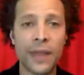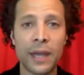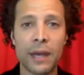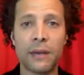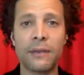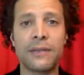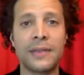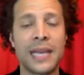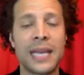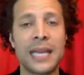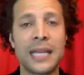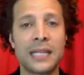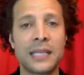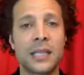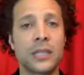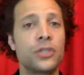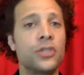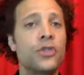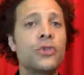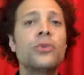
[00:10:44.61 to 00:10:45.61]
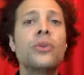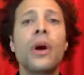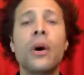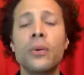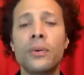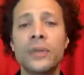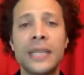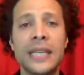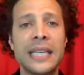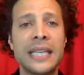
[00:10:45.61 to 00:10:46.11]
there are things that you
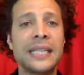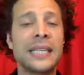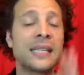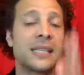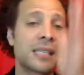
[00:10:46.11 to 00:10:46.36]
don't need